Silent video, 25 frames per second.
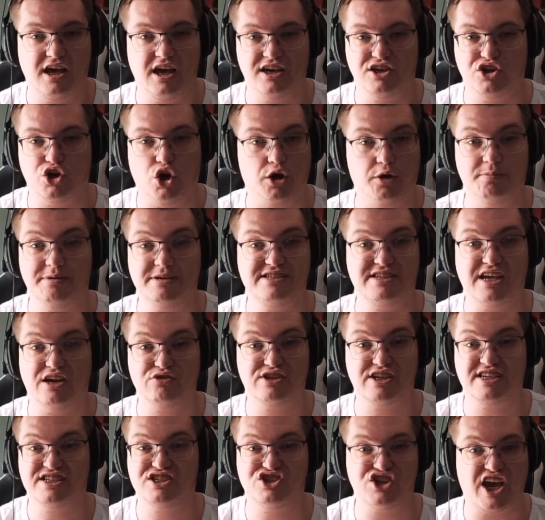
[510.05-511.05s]
Kirby Sales
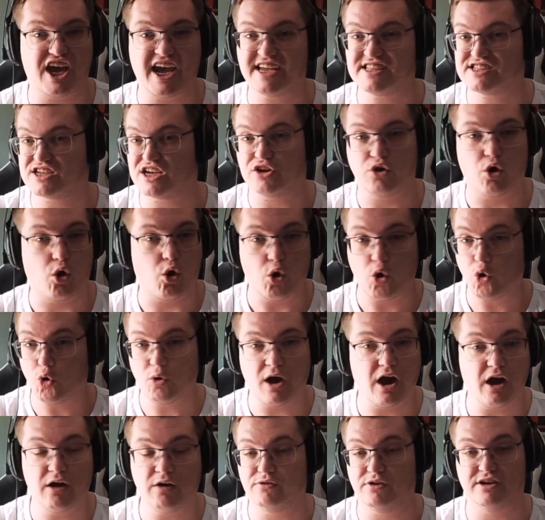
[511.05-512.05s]
Exchange, and all
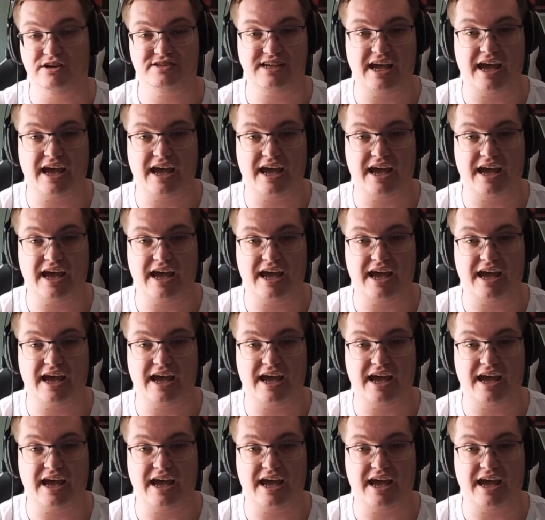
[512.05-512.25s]
others.